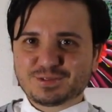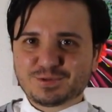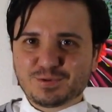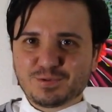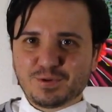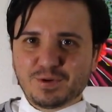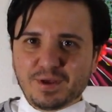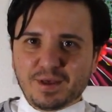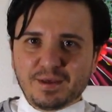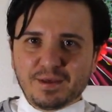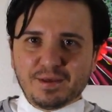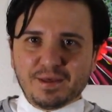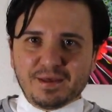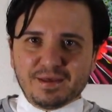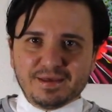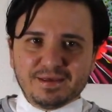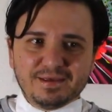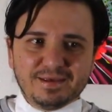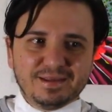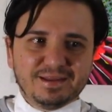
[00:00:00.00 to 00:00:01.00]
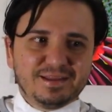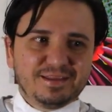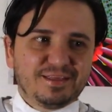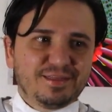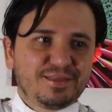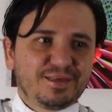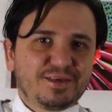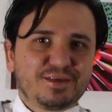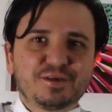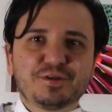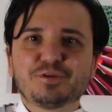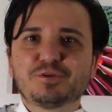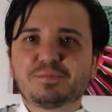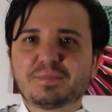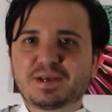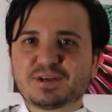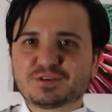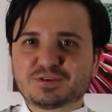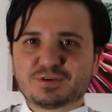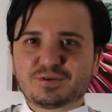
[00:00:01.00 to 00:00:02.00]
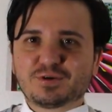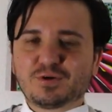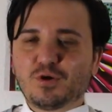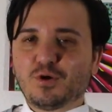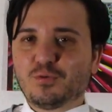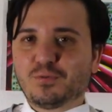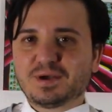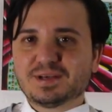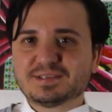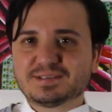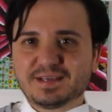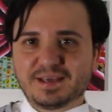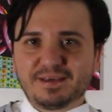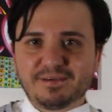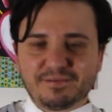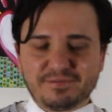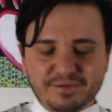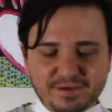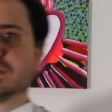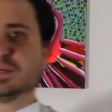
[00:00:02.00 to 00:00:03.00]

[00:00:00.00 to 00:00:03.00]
So anything you do, make sure you're always safe.